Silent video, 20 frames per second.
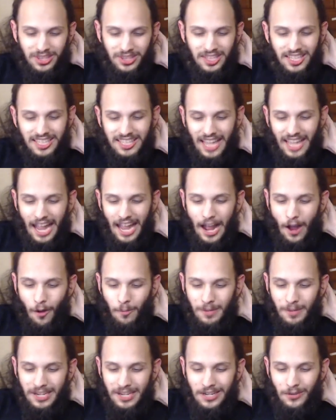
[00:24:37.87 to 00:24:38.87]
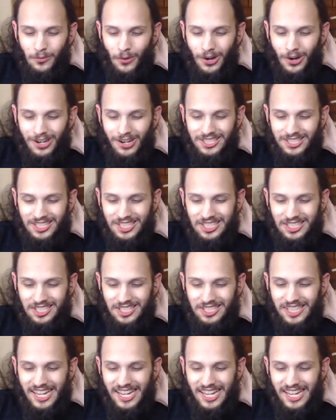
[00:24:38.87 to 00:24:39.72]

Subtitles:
think how many words this